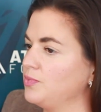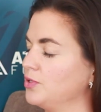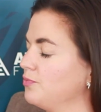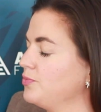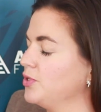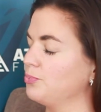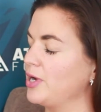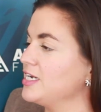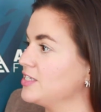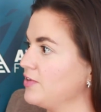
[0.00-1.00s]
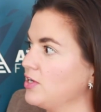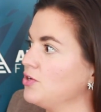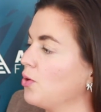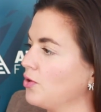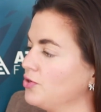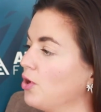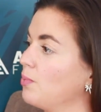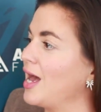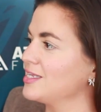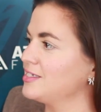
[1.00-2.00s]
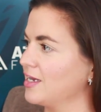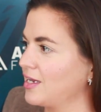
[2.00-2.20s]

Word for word: your, your brain is very neuro, neuroplastic.